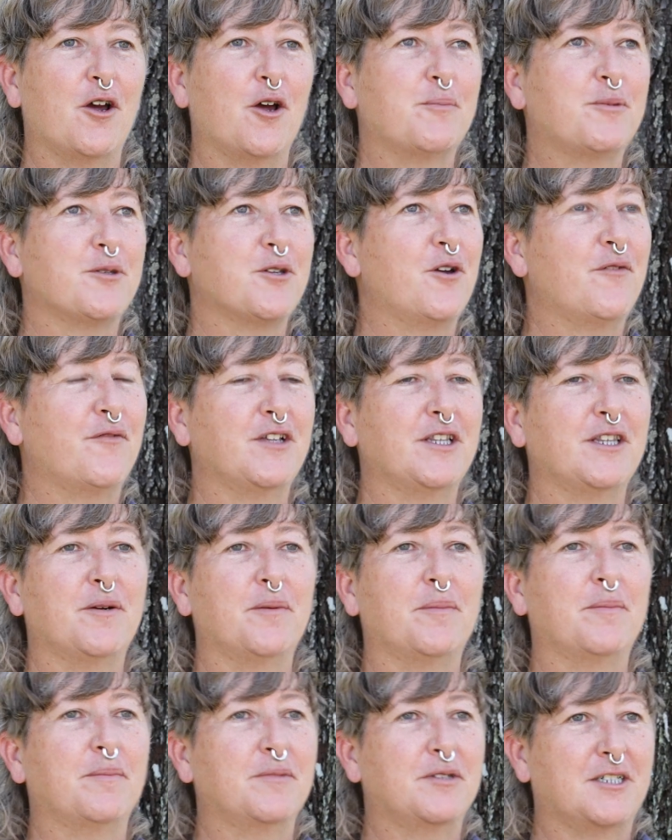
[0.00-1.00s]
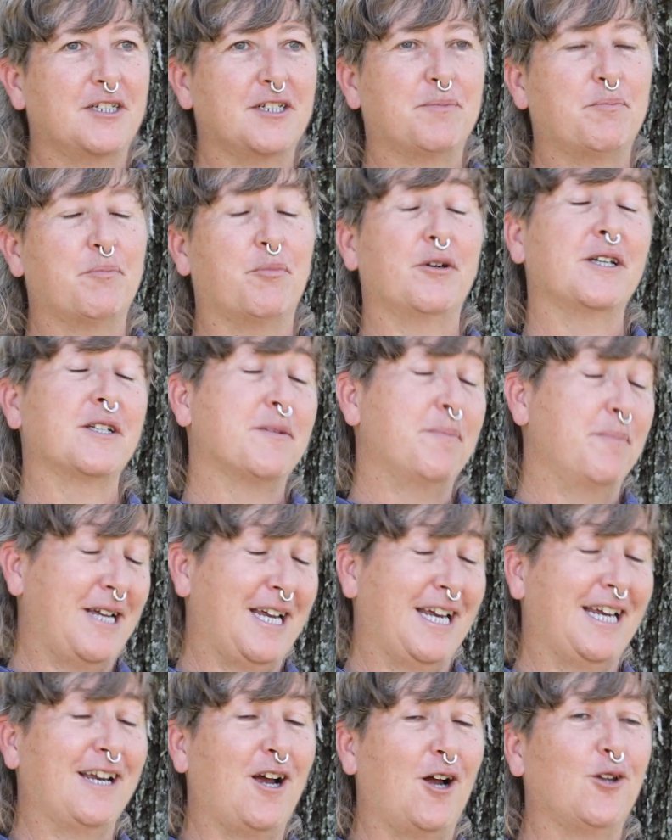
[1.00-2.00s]
Observing them just brings
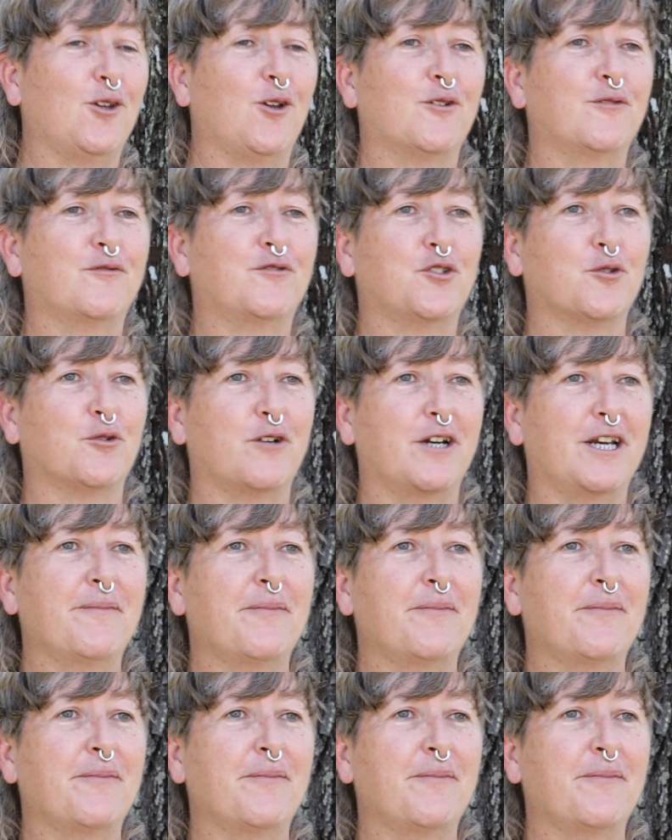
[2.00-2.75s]
me a lot of joy.